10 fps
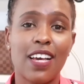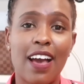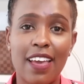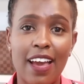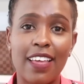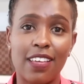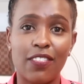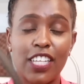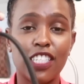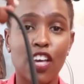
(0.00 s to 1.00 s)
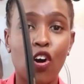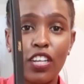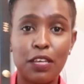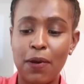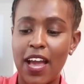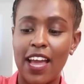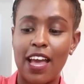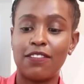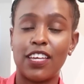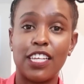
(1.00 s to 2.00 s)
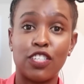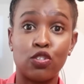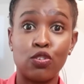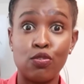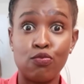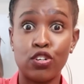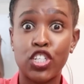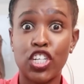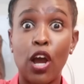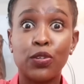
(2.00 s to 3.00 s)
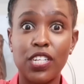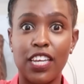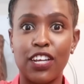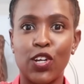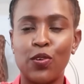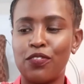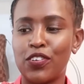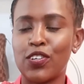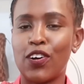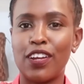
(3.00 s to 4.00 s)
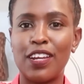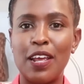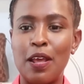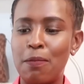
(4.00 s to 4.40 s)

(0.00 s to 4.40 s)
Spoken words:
I love it. It's the only bag I have that is shouting Louis Vuitton,